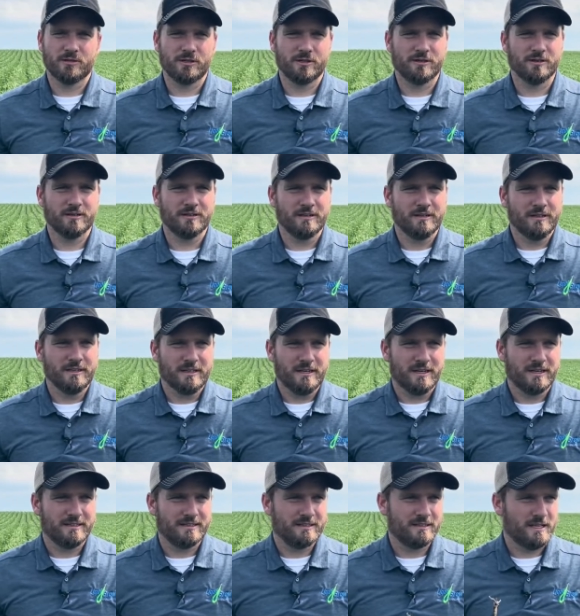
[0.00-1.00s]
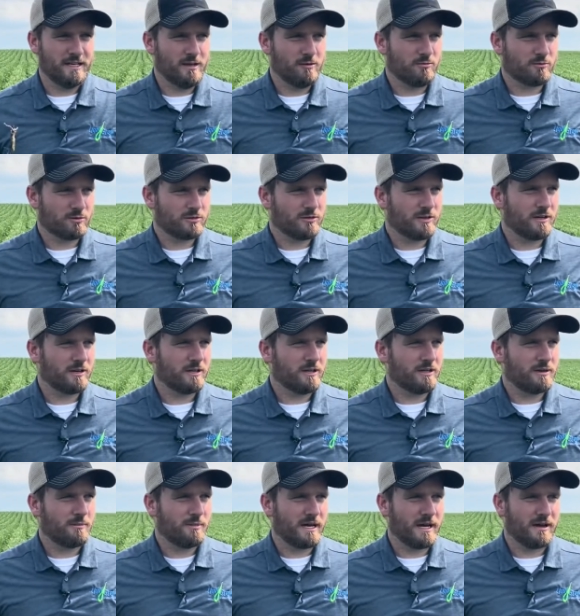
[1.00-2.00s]
here, and today we're
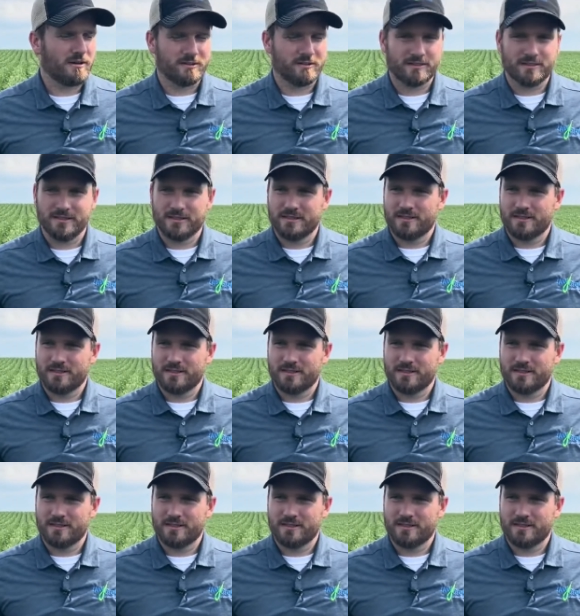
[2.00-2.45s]
talking about